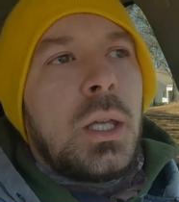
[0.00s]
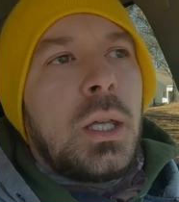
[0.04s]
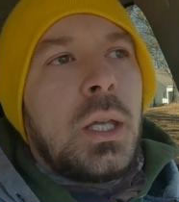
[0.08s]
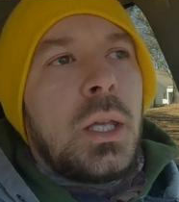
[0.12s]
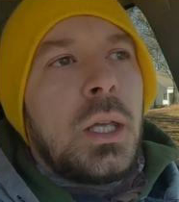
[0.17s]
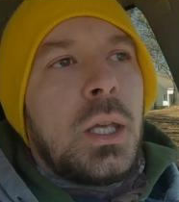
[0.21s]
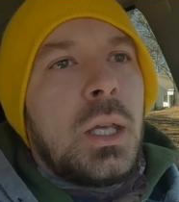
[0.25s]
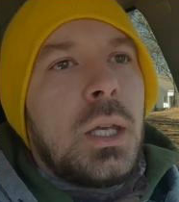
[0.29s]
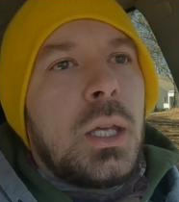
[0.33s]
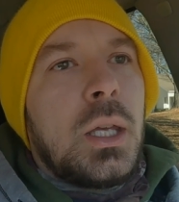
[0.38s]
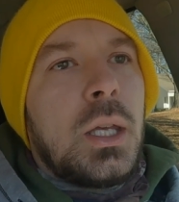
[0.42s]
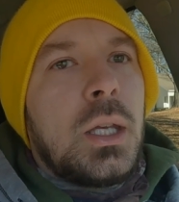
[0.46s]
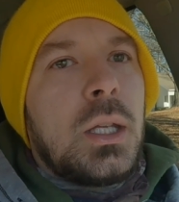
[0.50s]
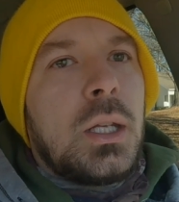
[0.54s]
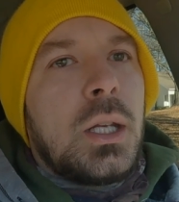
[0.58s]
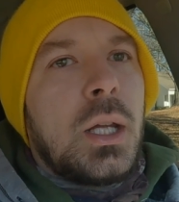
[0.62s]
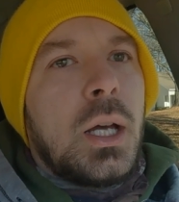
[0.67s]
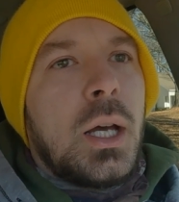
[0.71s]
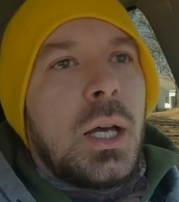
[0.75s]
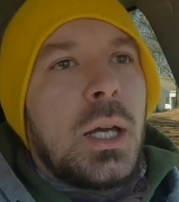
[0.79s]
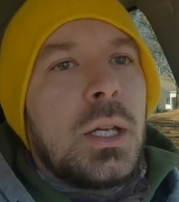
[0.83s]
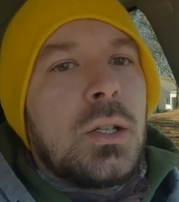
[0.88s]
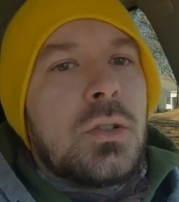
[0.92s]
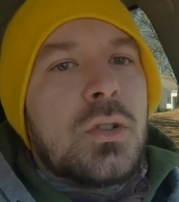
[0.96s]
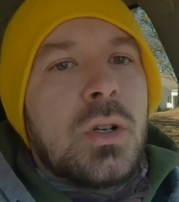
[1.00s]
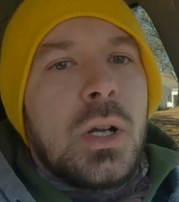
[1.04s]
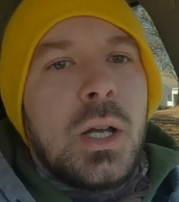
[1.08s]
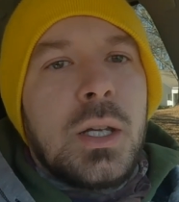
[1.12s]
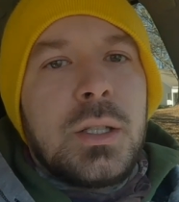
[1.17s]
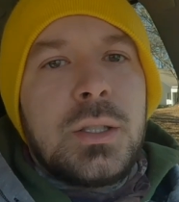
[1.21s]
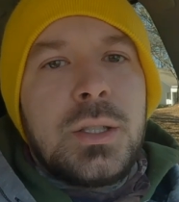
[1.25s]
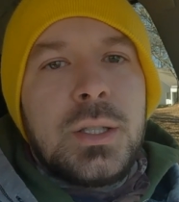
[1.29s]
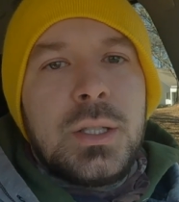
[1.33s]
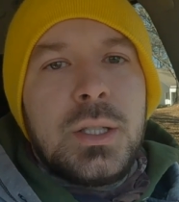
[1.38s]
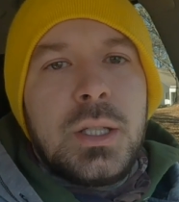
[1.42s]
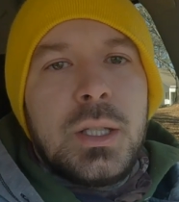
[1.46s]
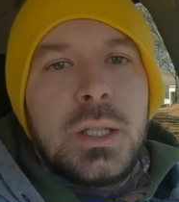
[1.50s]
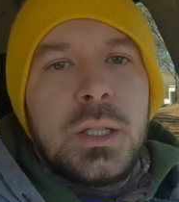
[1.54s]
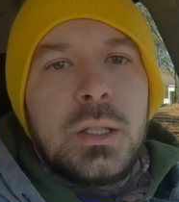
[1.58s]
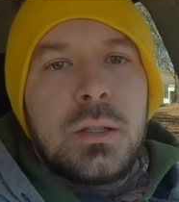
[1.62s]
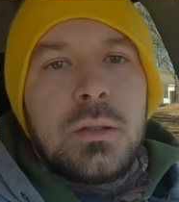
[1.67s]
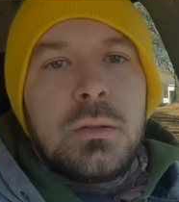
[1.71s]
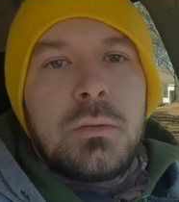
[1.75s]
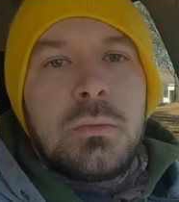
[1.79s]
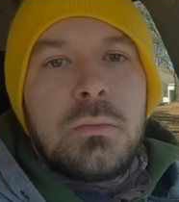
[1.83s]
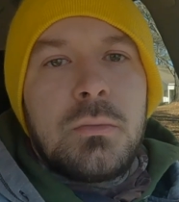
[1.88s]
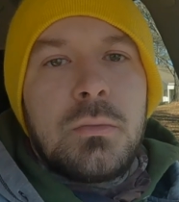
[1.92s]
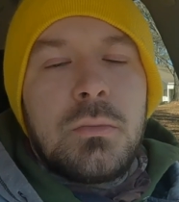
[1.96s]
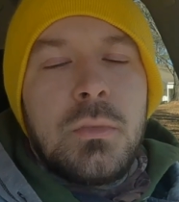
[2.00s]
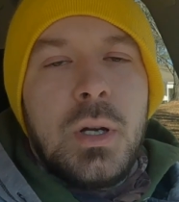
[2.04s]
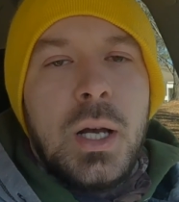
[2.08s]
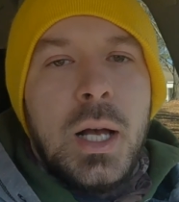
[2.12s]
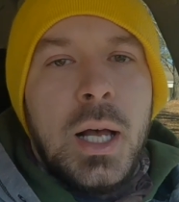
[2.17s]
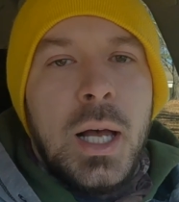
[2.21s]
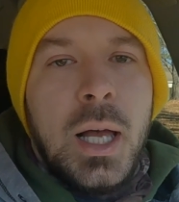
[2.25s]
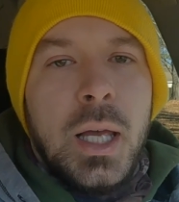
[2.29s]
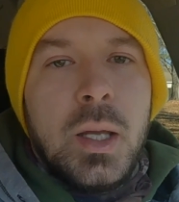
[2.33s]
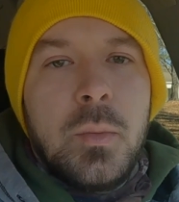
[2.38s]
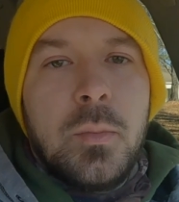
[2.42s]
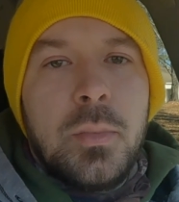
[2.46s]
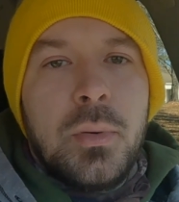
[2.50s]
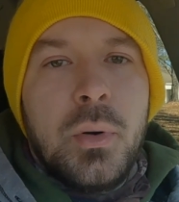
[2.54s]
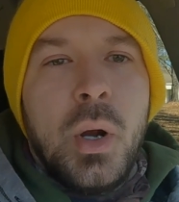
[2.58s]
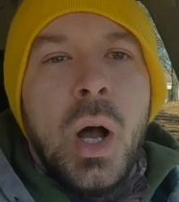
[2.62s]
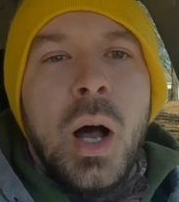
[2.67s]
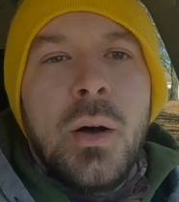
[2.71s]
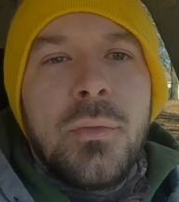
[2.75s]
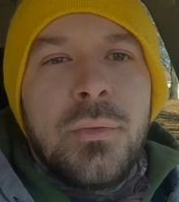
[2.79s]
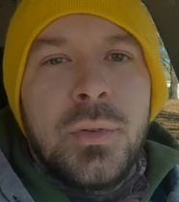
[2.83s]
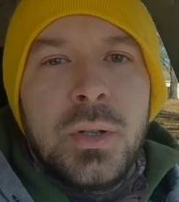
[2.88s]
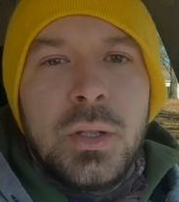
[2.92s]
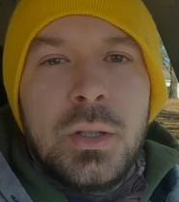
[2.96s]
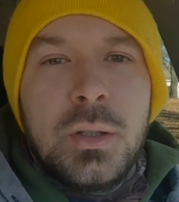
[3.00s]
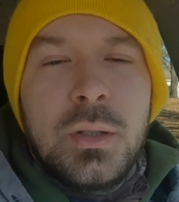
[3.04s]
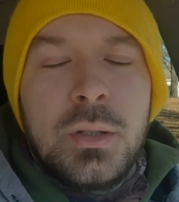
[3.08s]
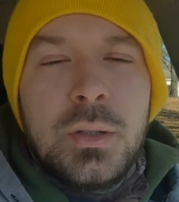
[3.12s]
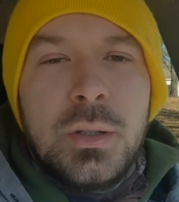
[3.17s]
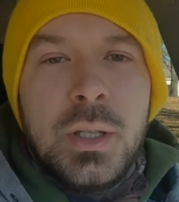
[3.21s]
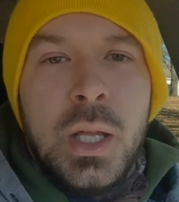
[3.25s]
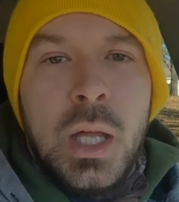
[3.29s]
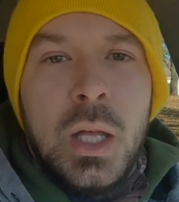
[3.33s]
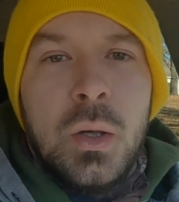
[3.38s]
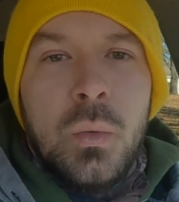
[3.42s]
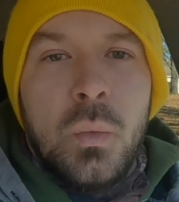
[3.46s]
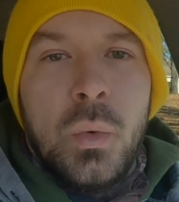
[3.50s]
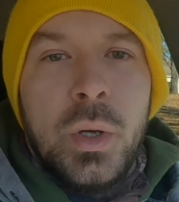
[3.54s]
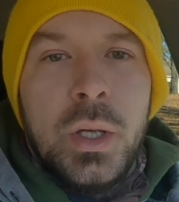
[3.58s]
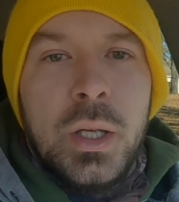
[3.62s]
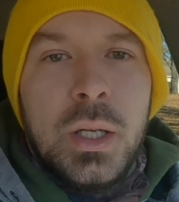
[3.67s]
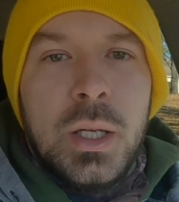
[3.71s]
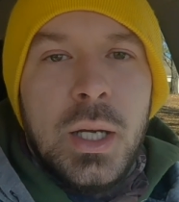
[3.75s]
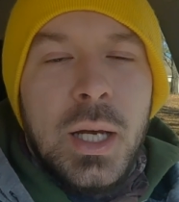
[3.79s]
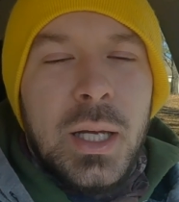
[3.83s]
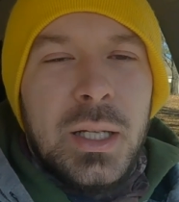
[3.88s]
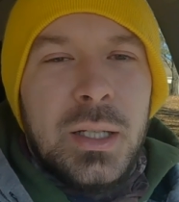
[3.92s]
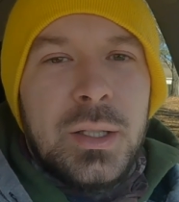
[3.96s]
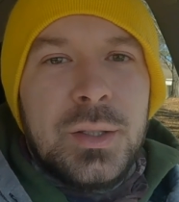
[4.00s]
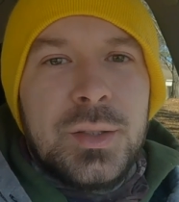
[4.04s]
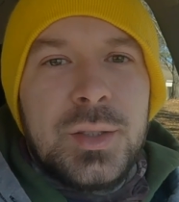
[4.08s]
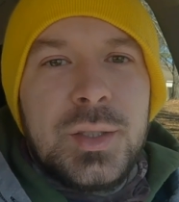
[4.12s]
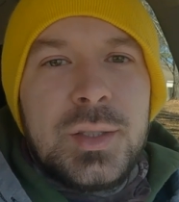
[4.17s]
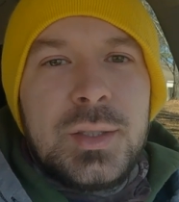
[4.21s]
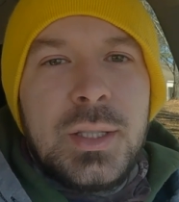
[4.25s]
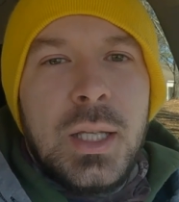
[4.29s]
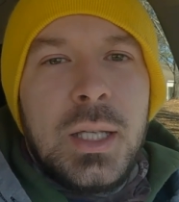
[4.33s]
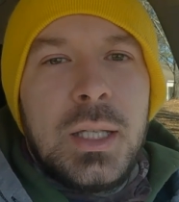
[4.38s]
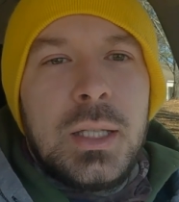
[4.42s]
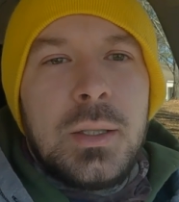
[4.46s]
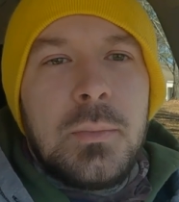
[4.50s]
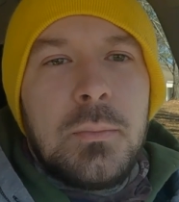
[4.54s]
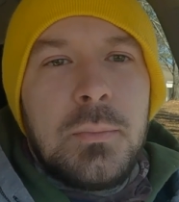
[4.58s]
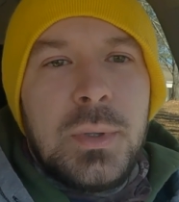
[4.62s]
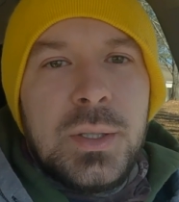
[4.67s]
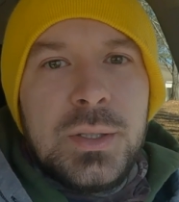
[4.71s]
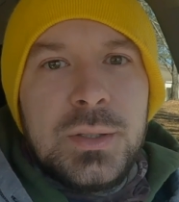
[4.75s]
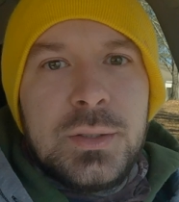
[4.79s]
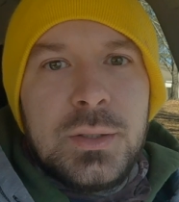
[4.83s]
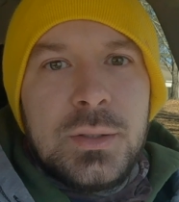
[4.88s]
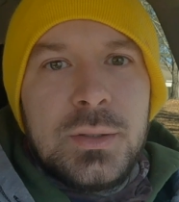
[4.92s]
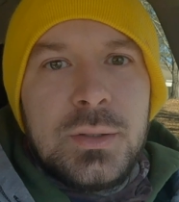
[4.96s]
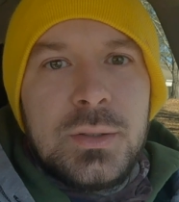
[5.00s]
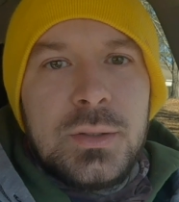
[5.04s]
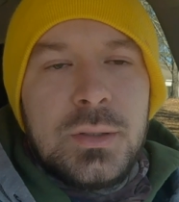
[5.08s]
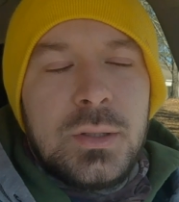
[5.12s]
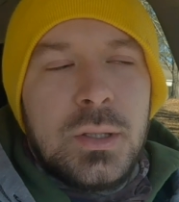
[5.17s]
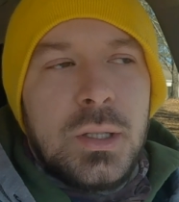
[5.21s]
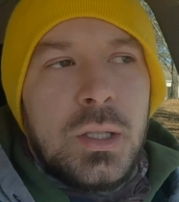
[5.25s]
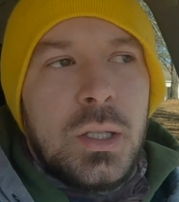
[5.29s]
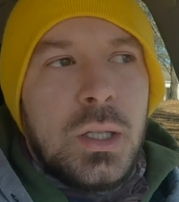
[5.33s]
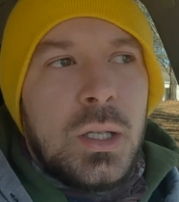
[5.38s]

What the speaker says: and I try to get high profit. That way I can stay in business.